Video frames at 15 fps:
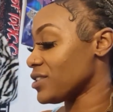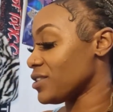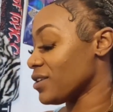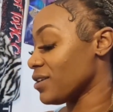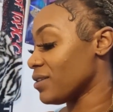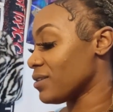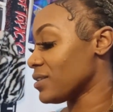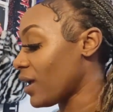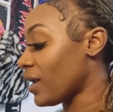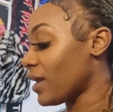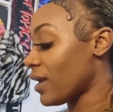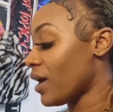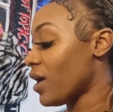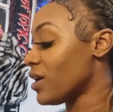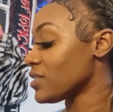
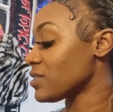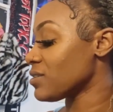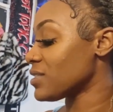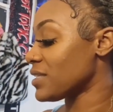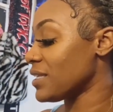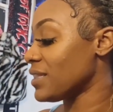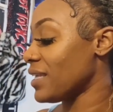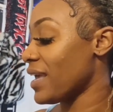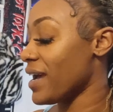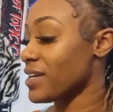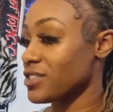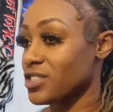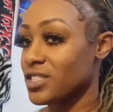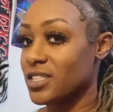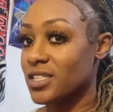and I also seen The
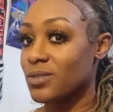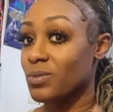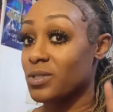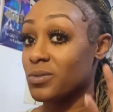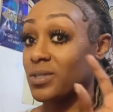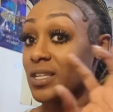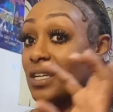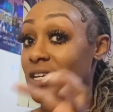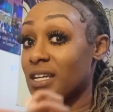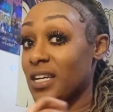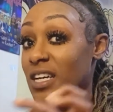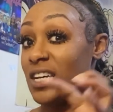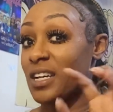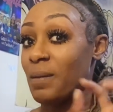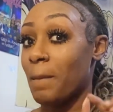Exorcist, which was a
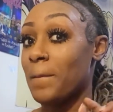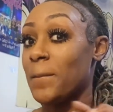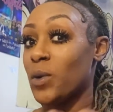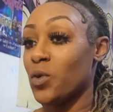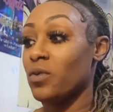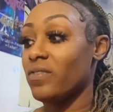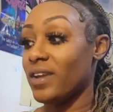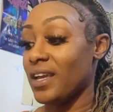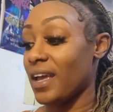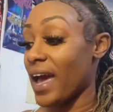good movie,